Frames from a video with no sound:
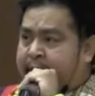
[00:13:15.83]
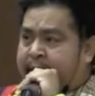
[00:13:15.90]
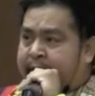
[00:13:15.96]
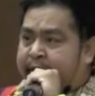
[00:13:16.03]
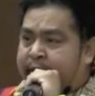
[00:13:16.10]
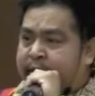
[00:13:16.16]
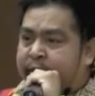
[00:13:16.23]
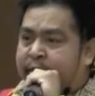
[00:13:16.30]

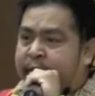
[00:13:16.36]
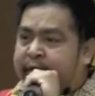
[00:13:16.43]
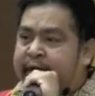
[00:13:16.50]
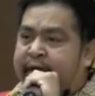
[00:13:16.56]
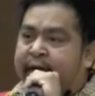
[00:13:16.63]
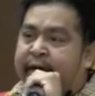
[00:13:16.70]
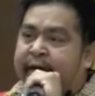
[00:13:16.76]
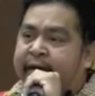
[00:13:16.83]
so when
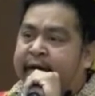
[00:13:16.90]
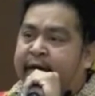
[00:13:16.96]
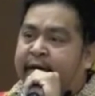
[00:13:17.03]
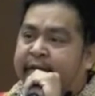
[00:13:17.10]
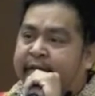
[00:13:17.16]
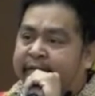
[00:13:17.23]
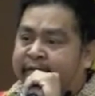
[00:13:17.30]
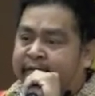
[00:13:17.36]
I got
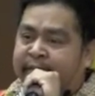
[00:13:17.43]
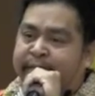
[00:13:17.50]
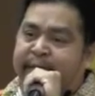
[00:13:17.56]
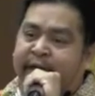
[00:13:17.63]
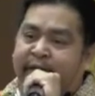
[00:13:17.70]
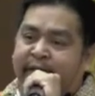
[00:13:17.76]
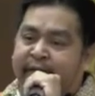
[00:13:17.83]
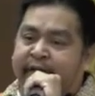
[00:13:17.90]
out, the first
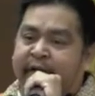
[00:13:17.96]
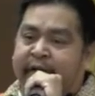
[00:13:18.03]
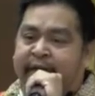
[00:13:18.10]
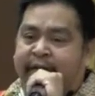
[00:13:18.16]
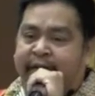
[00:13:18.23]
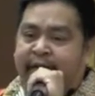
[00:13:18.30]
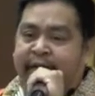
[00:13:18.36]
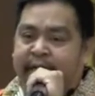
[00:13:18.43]
powwow that
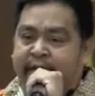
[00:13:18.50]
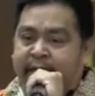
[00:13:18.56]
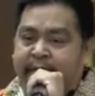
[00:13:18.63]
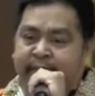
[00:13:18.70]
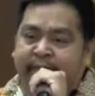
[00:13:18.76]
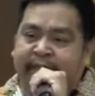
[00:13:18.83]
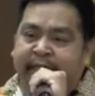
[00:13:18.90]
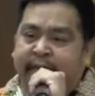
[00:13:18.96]
I hit, he
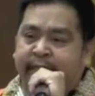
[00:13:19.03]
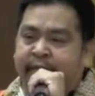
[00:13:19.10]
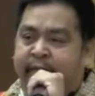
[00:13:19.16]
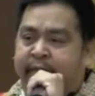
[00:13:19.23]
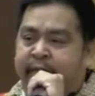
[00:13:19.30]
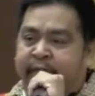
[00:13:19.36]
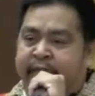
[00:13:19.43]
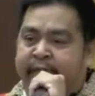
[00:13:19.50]
presented me
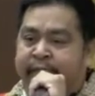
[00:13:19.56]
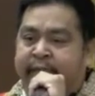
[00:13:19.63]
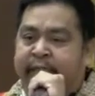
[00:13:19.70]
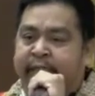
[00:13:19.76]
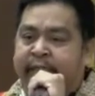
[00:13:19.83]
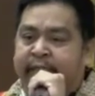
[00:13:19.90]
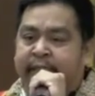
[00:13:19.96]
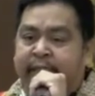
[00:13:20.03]
with this
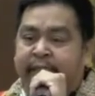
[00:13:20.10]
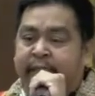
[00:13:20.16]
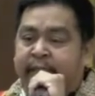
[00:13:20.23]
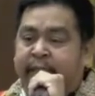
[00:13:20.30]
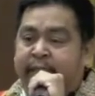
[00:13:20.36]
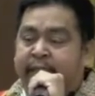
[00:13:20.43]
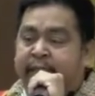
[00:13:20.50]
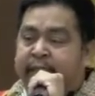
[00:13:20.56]
bustle.
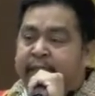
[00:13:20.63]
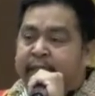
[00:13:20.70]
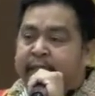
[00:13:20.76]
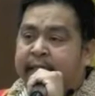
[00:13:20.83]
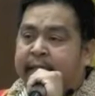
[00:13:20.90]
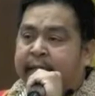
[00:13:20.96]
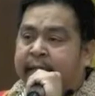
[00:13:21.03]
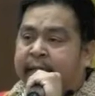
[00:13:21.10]

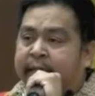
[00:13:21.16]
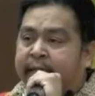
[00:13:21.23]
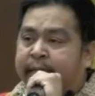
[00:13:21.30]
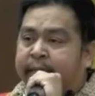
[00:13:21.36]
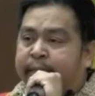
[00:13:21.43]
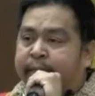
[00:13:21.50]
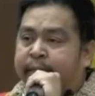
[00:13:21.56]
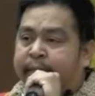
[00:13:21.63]
And
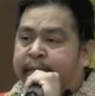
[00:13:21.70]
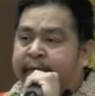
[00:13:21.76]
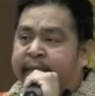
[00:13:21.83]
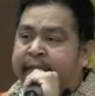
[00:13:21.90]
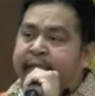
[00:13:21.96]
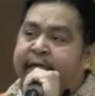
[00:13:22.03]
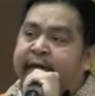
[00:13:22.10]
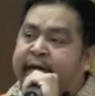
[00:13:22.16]

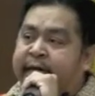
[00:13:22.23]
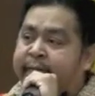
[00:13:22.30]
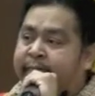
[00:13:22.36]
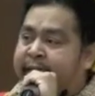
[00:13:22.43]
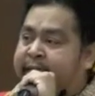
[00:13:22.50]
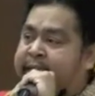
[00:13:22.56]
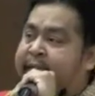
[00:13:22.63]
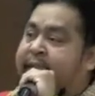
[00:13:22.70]
in time,
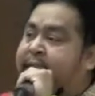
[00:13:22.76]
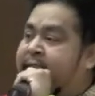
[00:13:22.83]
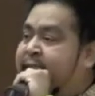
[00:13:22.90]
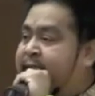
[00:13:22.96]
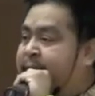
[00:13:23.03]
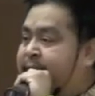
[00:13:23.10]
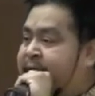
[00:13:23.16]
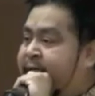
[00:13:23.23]
my son's
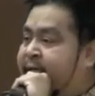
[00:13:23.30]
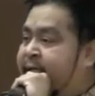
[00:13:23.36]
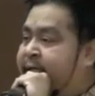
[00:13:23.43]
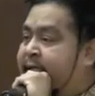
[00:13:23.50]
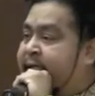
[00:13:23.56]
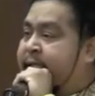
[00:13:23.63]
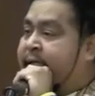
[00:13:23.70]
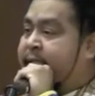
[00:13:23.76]
going to be
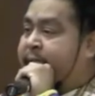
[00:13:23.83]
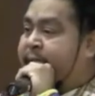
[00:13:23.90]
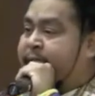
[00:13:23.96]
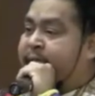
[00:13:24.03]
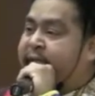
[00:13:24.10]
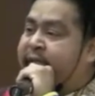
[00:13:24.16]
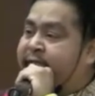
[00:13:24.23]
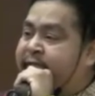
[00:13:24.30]
getting this. I'm going
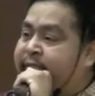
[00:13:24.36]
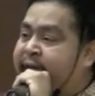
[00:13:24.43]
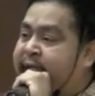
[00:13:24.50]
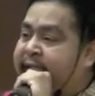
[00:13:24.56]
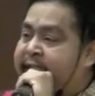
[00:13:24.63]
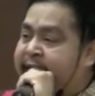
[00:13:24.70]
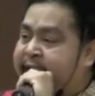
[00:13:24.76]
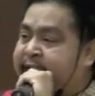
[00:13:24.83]
to be
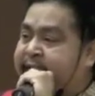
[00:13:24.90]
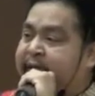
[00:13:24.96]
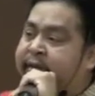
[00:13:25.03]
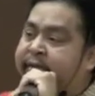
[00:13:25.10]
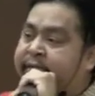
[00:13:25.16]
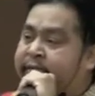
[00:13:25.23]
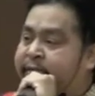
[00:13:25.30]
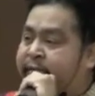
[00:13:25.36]
passing this
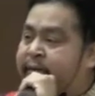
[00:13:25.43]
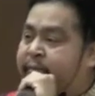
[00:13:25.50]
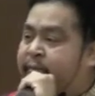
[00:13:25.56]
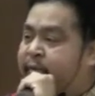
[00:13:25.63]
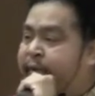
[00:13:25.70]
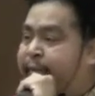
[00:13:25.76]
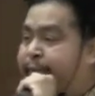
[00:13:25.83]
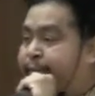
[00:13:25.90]
down to my
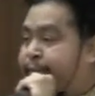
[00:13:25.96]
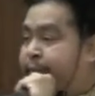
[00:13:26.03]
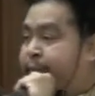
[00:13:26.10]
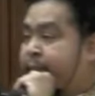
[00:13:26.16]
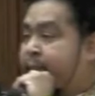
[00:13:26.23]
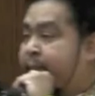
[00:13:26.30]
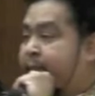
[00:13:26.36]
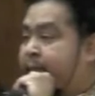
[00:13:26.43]
boy.
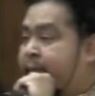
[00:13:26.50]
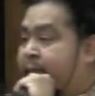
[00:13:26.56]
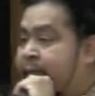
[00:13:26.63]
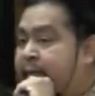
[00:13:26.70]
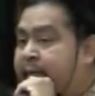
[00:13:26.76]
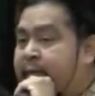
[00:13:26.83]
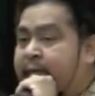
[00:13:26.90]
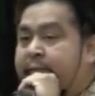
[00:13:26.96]

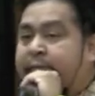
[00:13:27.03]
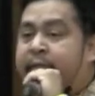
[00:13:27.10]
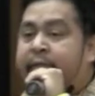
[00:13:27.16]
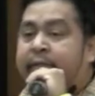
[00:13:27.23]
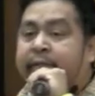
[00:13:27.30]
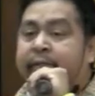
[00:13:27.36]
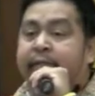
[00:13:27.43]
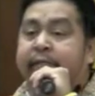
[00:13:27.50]

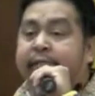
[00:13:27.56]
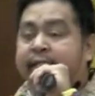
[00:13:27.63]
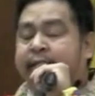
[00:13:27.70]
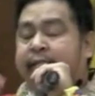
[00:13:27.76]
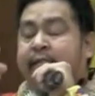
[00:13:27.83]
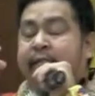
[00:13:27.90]
But yes.